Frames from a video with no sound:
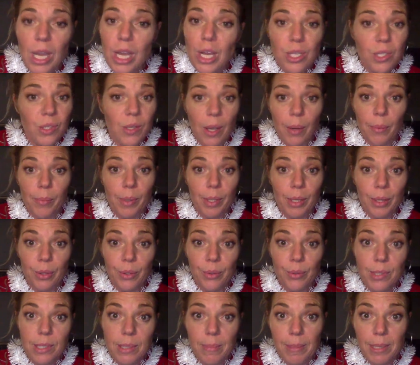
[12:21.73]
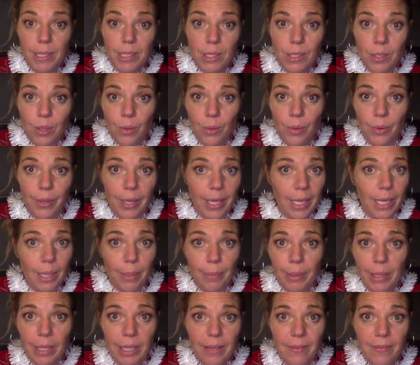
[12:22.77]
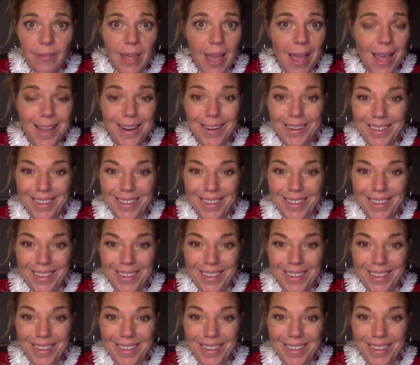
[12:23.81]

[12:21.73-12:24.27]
so I wouldn't lose them at school. Can you believe that?